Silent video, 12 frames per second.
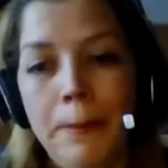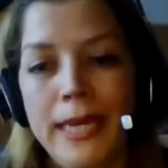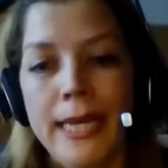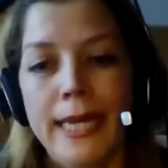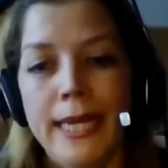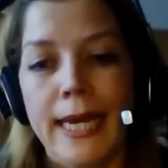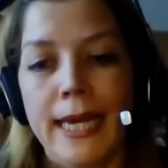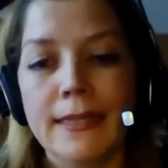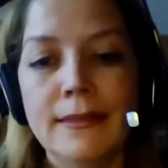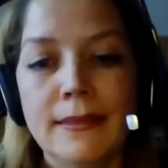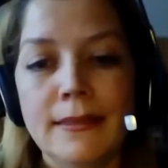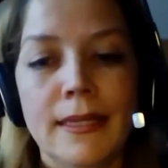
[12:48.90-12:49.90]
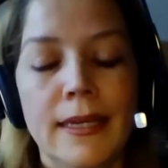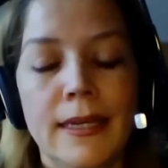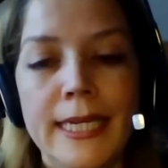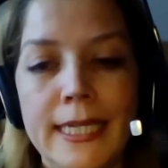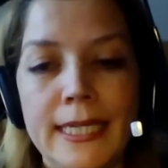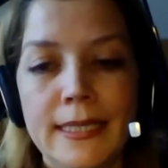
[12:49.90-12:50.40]
PNES
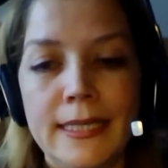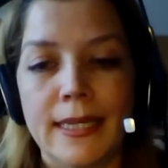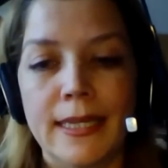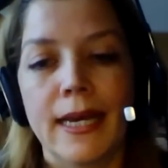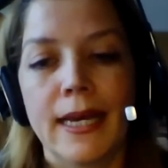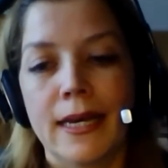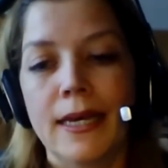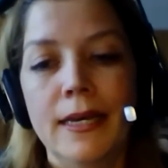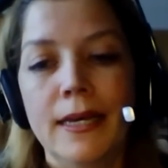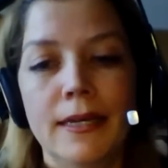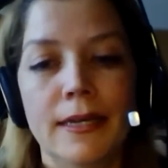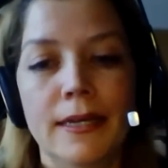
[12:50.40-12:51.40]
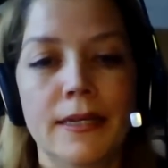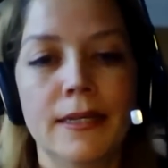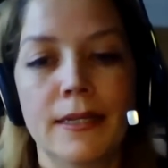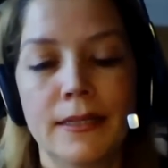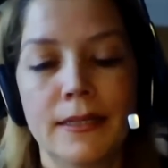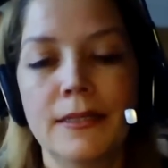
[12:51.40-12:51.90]
is
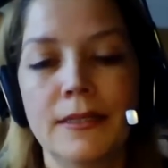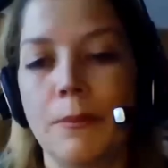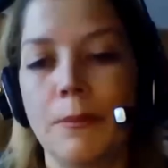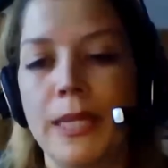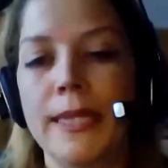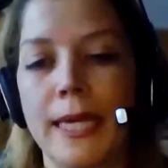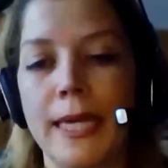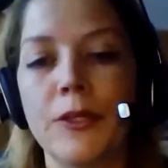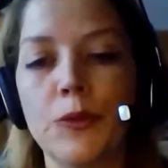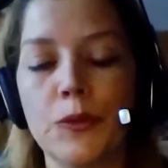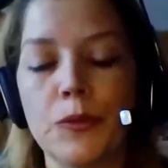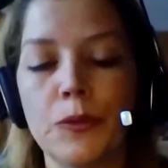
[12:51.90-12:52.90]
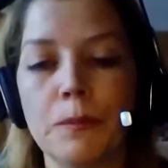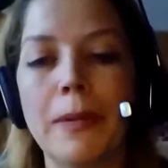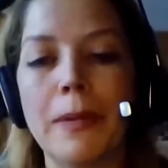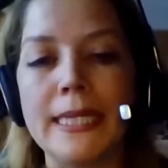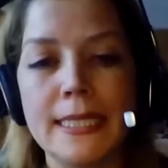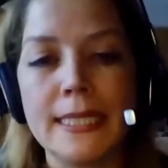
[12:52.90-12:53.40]
something that you
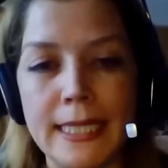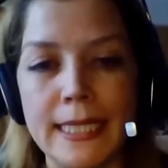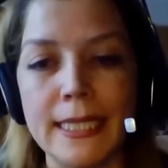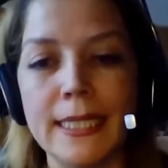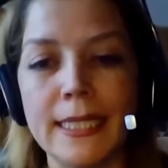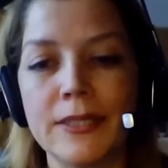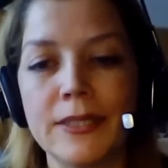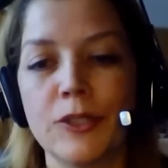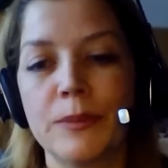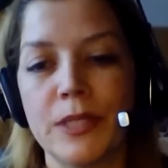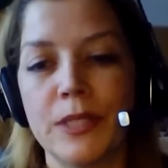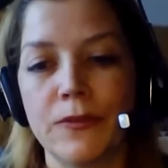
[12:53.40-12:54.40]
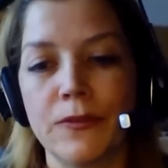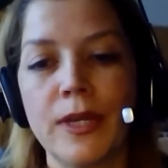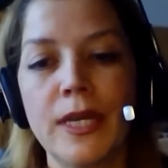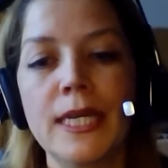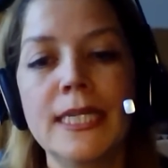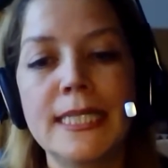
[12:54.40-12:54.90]
might see in terms of
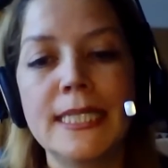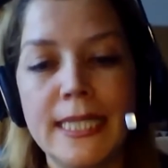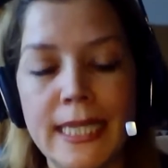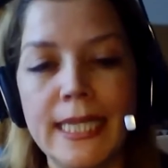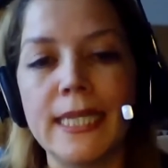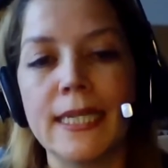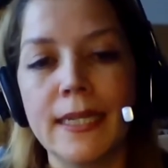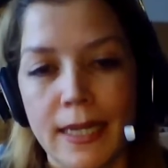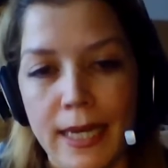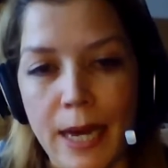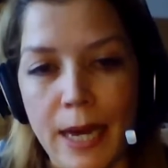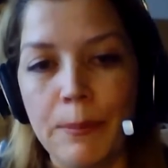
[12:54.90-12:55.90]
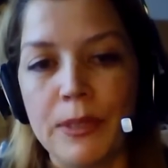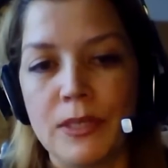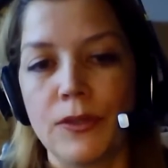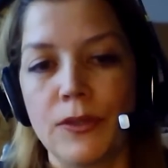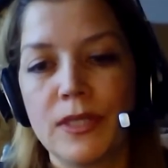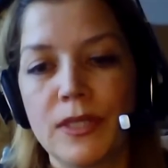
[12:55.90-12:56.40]
seeing
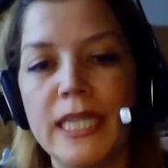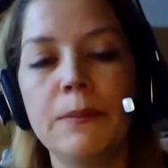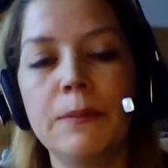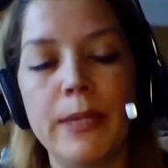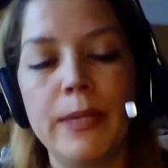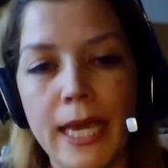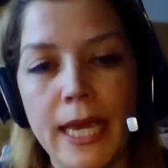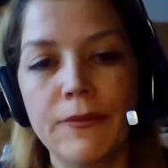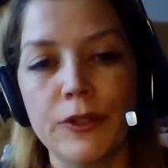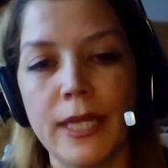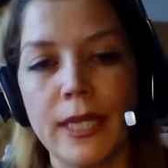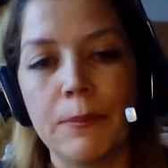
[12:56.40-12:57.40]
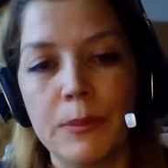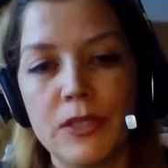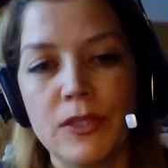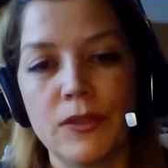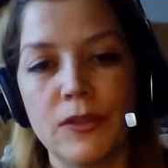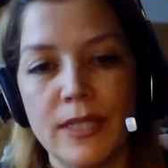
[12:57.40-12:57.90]
behavioral
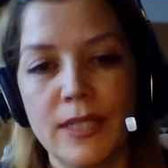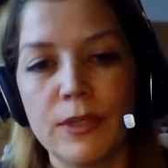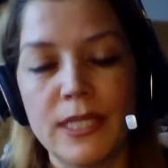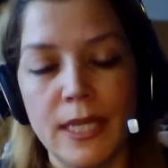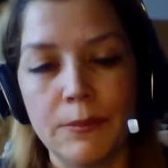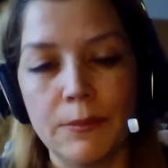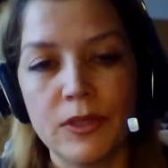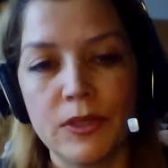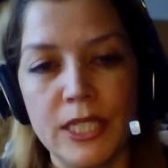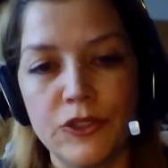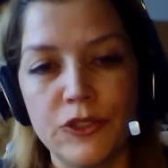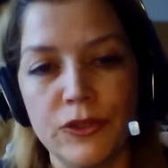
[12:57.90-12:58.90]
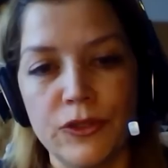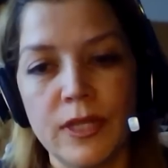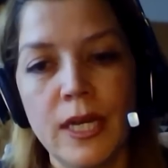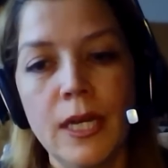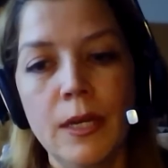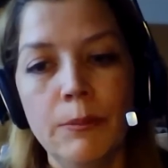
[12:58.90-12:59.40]
episodes that resemble seizures.
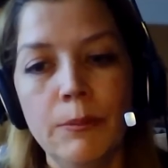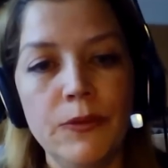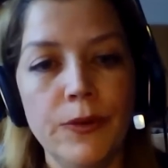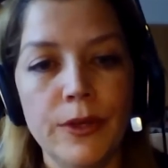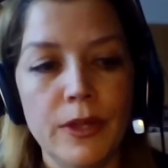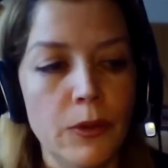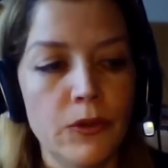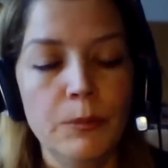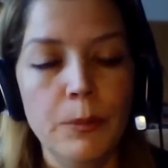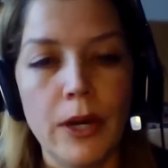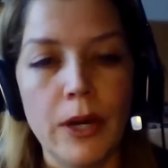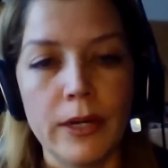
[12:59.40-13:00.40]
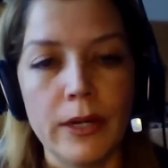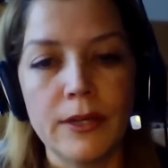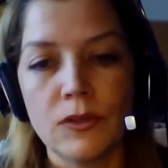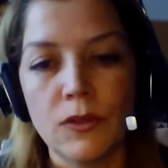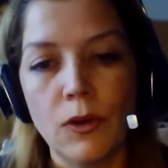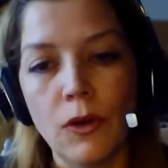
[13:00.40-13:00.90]
But for the most part, there
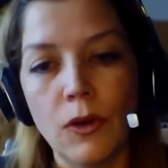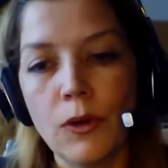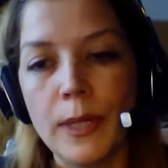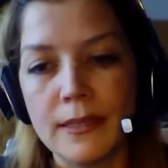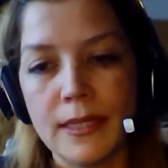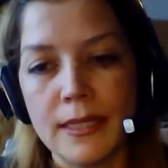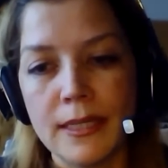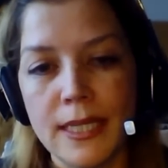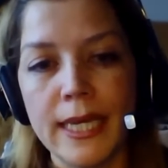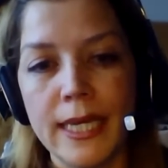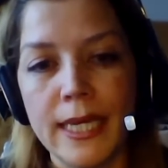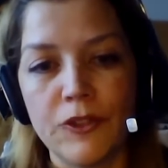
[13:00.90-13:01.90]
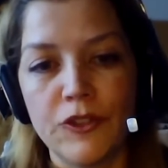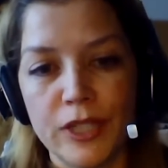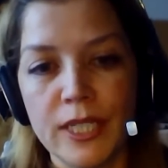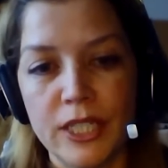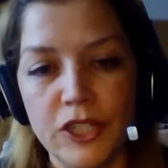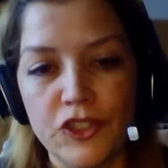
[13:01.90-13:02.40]
is always a psychiatric
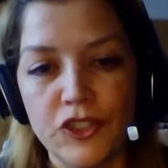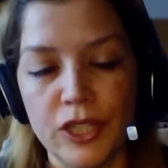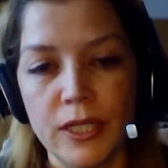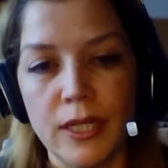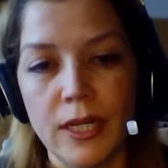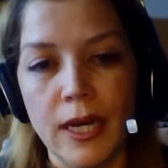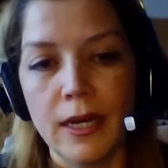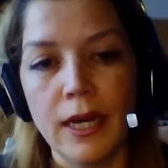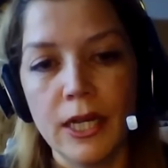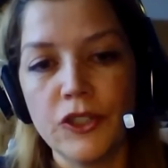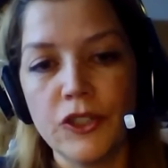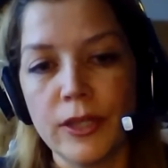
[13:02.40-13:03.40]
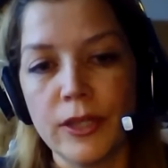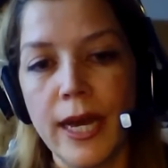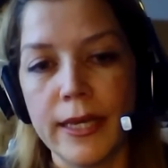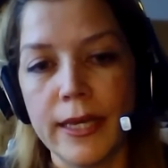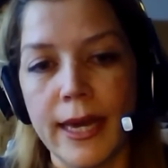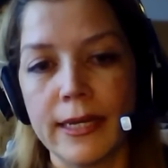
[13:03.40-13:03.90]
condition
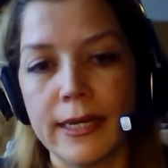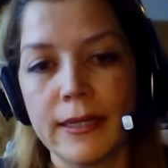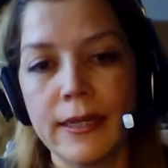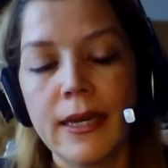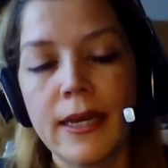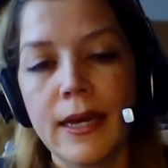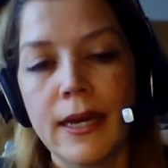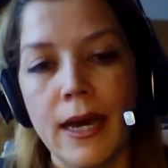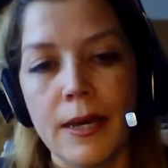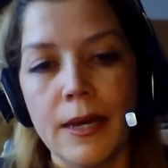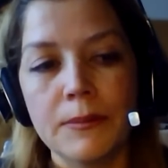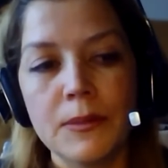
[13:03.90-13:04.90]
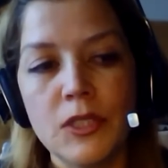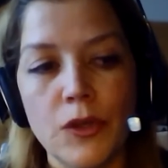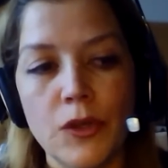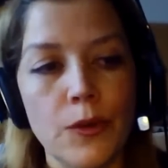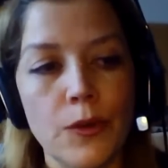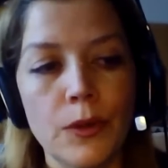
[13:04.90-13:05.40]
underlying that.
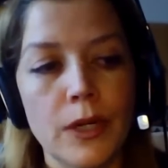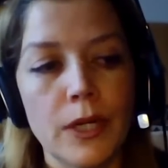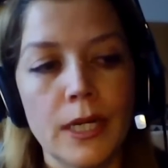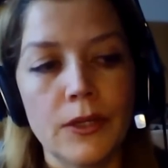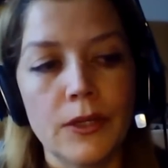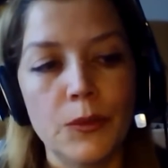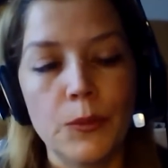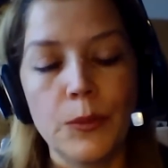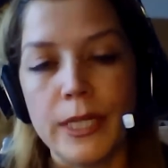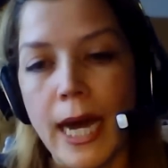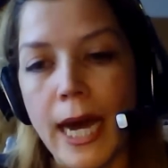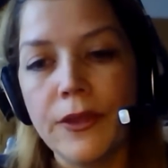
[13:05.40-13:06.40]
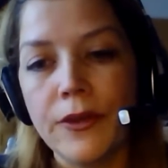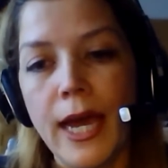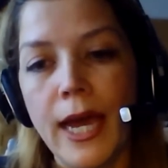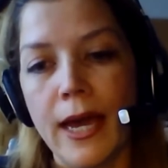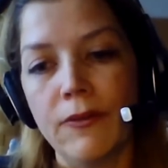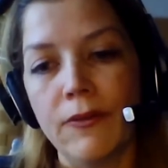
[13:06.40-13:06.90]
So you would either
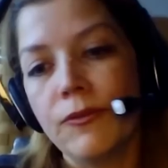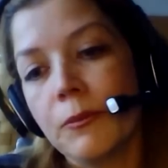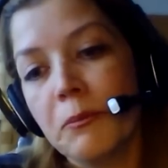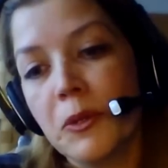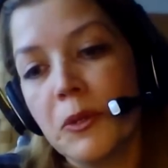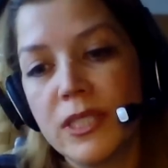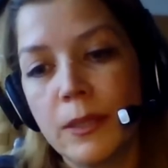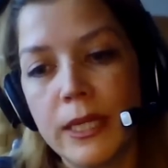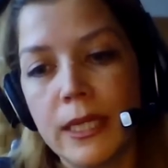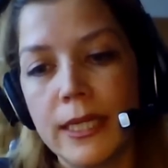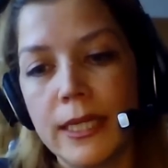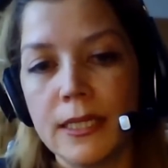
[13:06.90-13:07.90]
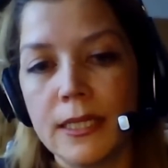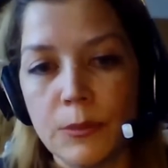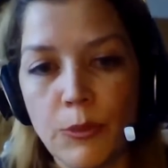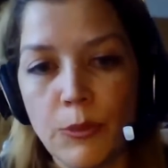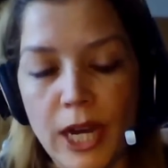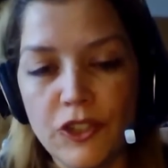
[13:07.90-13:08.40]
have, most typically,
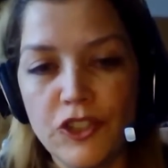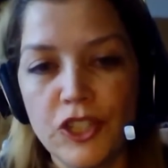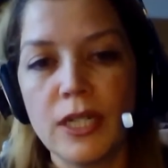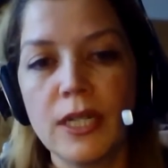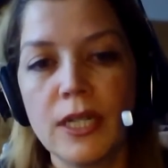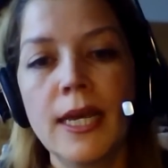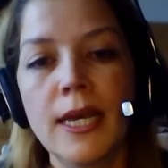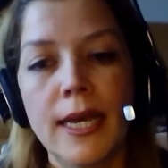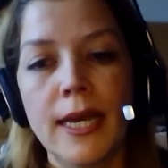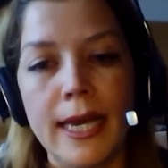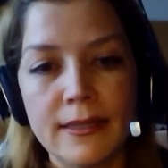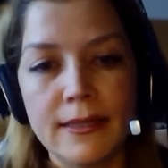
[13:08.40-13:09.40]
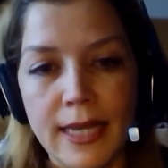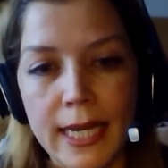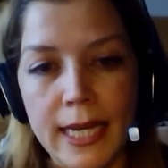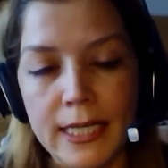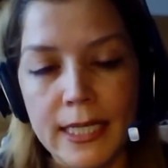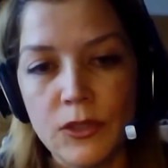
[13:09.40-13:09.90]
depression,
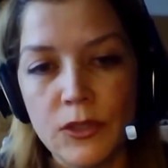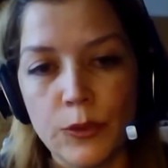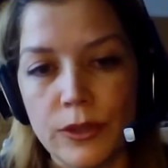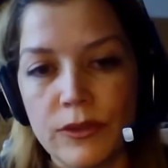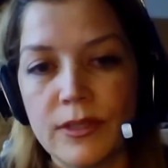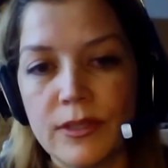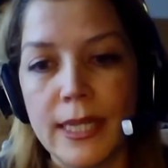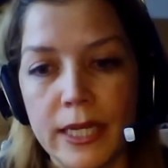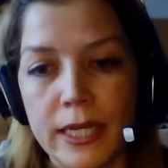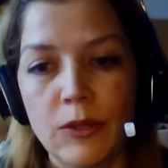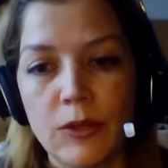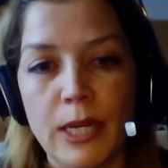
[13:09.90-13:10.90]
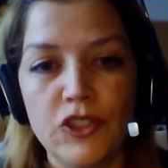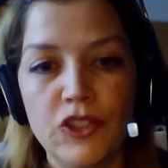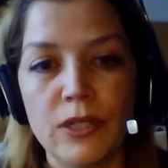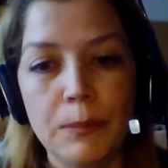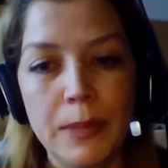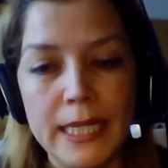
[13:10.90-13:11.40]
anxiety disorders, and like you
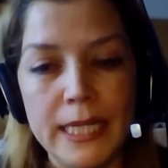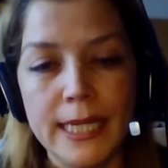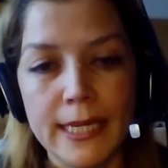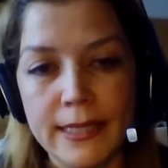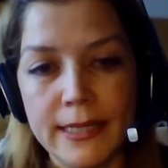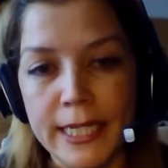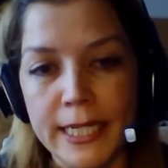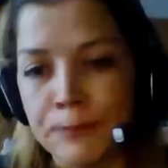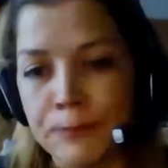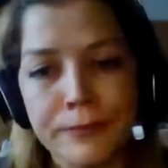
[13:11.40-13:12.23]
mentioned, PTSD,